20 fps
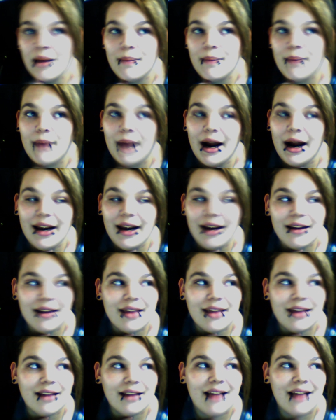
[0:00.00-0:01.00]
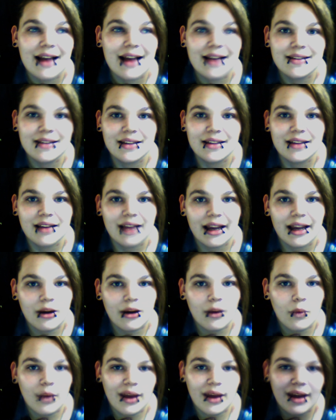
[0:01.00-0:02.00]
Mine, I think, lasted like
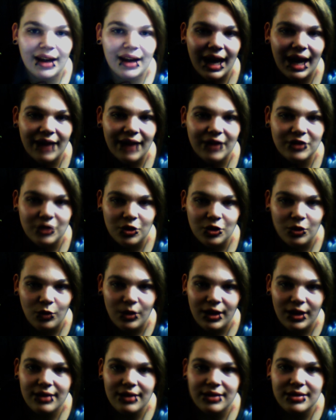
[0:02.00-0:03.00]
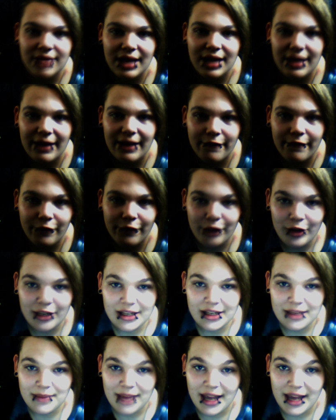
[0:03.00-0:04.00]
a week and a half, 2 weeks, and it
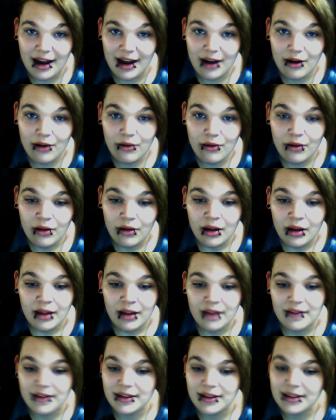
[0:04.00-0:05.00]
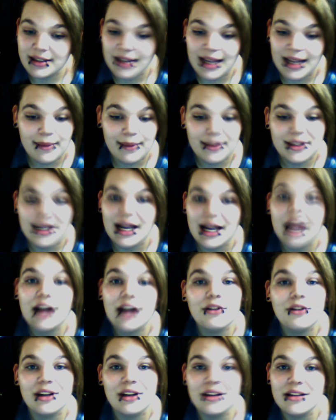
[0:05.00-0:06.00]
freaked me out. The same exact
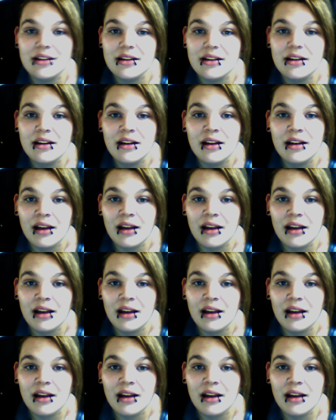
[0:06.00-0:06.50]
reason.